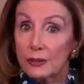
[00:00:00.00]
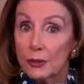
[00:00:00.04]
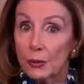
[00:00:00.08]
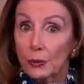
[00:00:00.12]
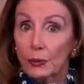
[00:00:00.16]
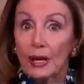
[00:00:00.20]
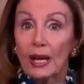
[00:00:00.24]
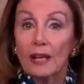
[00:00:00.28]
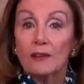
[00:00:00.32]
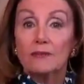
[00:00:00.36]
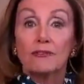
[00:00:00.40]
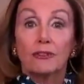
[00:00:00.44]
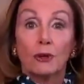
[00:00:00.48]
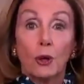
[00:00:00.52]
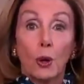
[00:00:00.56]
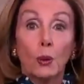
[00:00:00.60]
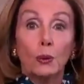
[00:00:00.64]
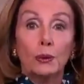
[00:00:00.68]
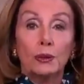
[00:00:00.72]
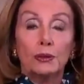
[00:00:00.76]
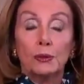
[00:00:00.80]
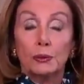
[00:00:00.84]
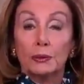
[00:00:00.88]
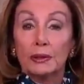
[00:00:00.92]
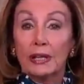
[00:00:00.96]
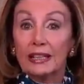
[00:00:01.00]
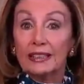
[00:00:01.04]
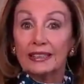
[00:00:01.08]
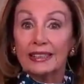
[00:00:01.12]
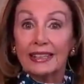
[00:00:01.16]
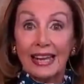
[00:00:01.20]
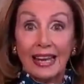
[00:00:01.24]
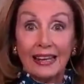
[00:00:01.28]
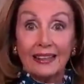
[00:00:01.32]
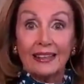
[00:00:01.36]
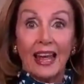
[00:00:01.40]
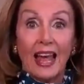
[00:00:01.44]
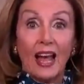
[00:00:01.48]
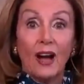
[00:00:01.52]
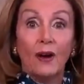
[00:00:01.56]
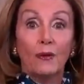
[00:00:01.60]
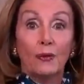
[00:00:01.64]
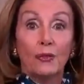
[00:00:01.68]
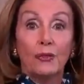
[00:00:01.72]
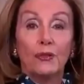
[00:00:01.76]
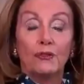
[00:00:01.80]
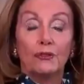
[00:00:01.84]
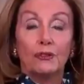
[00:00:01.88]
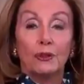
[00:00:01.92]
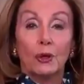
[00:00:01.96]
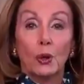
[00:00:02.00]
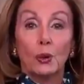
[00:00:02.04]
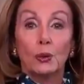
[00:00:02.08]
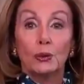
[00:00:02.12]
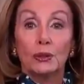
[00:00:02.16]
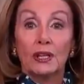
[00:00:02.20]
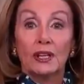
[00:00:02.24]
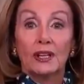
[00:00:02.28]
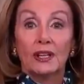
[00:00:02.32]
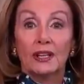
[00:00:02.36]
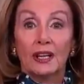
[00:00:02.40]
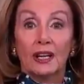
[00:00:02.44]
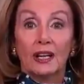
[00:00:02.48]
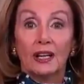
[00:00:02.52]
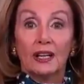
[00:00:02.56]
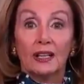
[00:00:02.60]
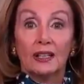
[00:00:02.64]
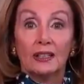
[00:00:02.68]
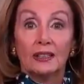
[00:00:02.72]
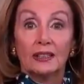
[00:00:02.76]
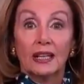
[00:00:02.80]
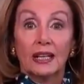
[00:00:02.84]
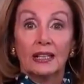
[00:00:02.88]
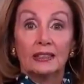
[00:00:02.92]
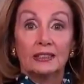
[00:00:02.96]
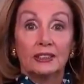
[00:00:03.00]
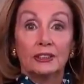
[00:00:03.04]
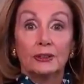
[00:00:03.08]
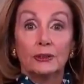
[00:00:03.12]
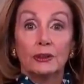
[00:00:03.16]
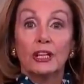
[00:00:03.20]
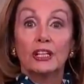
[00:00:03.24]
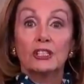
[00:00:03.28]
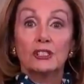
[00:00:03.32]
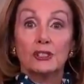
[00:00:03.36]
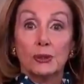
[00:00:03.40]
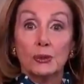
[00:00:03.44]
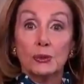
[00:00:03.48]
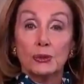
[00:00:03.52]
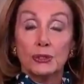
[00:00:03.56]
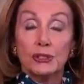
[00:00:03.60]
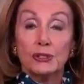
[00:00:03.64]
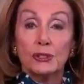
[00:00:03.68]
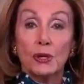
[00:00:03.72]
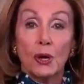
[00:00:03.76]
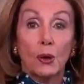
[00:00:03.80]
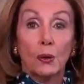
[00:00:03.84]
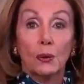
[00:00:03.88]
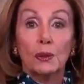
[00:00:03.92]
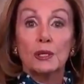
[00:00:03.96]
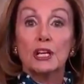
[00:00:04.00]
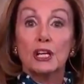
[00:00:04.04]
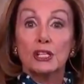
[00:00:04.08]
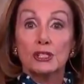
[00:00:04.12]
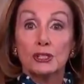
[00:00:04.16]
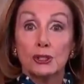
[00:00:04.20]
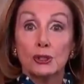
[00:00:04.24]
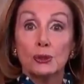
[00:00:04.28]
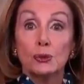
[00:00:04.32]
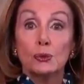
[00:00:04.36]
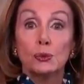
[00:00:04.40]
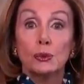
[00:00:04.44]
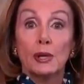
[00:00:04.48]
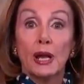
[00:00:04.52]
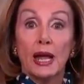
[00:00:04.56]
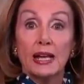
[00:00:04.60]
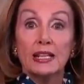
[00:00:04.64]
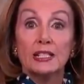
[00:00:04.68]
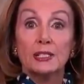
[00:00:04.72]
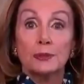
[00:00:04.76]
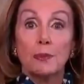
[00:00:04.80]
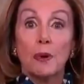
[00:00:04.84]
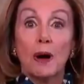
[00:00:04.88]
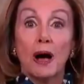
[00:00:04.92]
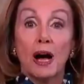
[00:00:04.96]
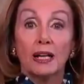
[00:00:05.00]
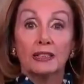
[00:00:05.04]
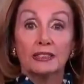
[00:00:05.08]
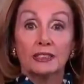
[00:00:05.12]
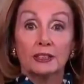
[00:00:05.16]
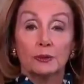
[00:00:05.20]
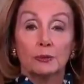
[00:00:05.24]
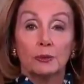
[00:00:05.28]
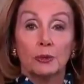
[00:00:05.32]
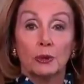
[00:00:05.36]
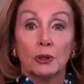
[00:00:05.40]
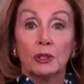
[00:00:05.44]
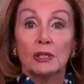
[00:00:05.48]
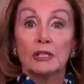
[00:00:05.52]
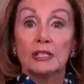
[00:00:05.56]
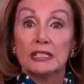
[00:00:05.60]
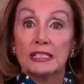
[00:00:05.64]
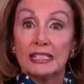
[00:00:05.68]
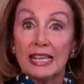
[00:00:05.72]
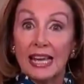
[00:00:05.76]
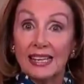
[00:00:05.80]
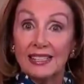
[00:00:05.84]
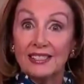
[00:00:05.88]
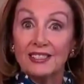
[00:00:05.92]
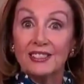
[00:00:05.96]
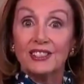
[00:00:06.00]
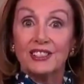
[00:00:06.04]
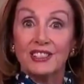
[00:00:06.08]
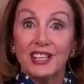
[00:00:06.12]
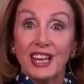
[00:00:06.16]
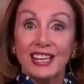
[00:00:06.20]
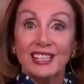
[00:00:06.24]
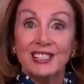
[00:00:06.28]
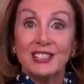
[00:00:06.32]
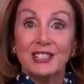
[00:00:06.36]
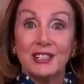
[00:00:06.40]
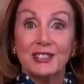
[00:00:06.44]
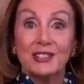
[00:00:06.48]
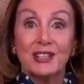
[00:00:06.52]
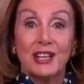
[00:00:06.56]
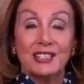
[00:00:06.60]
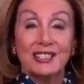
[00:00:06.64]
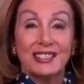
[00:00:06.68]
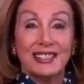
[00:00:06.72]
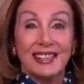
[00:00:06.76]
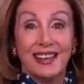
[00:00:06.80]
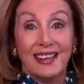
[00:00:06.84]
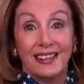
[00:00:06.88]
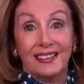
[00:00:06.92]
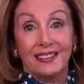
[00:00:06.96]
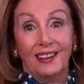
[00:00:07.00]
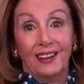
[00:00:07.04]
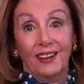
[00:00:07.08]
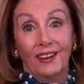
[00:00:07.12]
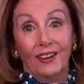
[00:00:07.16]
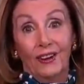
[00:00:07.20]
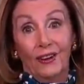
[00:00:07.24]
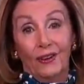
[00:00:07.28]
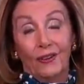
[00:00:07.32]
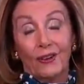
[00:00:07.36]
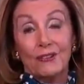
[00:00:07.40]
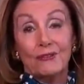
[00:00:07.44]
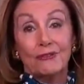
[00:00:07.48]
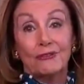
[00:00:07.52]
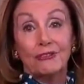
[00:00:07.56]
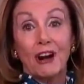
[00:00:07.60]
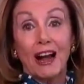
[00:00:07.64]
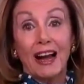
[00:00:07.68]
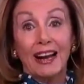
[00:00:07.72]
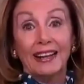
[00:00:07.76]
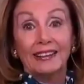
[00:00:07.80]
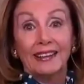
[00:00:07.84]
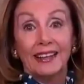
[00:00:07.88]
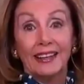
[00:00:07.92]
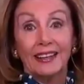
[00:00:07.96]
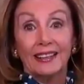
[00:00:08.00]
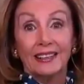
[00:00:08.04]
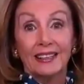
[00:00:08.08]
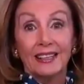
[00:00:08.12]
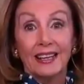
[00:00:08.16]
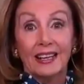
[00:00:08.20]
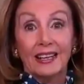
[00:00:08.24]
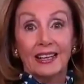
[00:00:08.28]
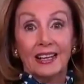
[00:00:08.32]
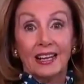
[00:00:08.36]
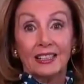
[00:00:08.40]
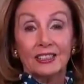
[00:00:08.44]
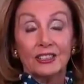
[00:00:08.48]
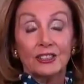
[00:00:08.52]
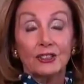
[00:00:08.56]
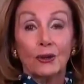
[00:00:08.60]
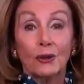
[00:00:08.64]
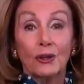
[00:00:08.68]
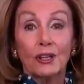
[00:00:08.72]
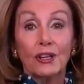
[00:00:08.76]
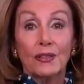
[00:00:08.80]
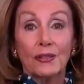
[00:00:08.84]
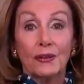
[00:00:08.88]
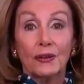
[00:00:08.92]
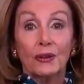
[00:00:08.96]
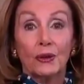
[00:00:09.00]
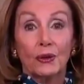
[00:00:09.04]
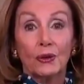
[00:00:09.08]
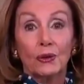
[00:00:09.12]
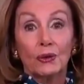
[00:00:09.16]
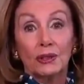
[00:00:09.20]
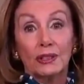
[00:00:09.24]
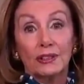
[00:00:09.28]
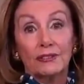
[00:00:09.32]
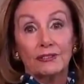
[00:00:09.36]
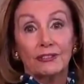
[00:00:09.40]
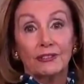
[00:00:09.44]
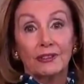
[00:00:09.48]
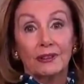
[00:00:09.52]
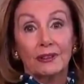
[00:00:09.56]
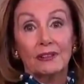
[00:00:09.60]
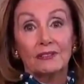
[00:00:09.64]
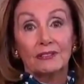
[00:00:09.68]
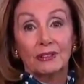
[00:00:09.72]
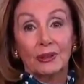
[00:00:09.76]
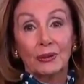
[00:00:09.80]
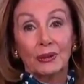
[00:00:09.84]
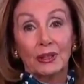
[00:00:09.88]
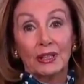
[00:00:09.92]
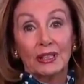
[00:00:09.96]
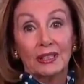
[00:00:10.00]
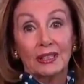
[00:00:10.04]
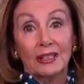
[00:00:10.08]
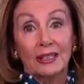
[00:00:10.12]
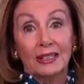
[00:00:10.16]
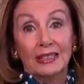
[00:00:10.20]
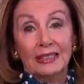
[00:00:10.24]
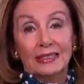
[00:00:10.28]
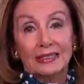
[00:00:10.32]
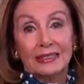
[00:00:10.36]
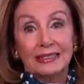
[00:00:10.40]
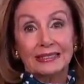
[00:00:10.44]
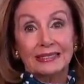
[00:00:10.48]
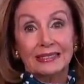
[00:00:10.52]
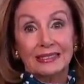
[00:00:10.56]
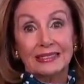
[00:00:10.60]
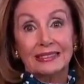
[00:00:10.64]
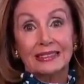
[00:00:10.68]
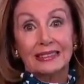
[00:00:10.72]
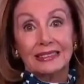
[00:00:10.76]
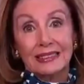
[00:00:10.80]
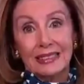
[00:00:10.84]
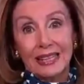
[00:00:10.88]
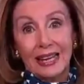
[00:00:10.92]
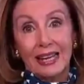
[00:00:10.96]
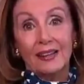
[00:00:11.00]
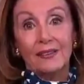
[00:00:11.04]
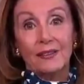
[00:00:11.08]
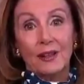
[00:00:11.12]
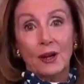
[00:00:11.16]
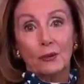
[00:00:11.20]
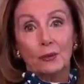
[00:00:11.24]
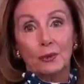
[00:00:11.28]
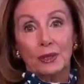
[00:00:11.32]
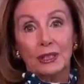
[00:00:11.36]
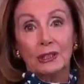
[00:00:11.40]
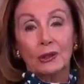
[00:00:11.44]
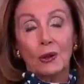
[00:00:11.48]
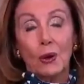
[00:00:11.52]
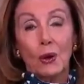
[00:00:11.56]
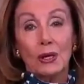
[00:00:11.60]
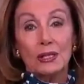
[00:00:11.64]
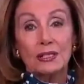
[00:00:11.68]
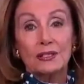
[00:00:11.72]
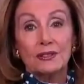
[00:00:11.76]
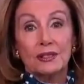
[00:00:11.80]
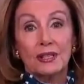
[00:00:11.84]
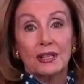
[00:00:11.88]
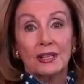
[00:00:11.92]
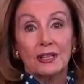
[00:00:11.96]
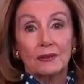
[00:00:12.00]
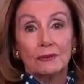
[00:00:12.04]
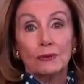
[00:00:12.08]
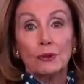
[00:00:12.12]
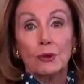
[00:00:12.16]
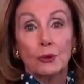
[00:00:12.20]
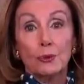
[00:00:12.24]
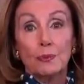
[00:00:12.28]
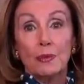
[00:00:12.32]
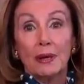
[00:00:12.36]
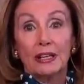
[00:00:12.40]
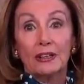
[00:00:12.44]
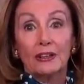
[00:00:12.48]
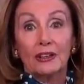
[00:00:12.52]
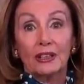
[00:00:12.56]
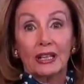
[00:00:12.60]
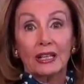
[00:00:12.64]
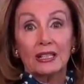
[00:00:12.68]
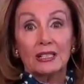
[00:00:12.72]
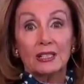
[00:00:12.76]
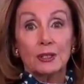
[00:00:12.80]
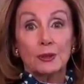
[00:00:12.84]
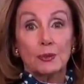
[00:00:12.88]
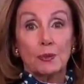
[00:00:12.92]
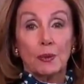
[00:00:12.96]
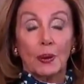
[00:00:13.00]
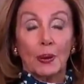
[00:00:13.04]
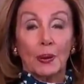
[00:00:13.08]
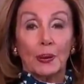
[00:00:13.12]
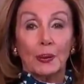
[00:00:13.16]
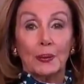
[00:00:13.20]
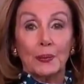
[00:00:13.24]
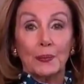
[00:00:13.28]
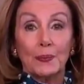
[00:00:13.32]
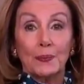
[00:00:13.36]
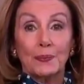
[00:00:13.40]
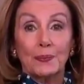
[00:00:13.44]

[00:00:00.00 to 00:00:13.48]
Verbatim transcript: You can vote, you can get out the vote, uh, and you can do so as soon as possible. Ten states, as I said, on Friday uh, started their early voting the, the, day that we lost but, Ruth Bader Ginsburg.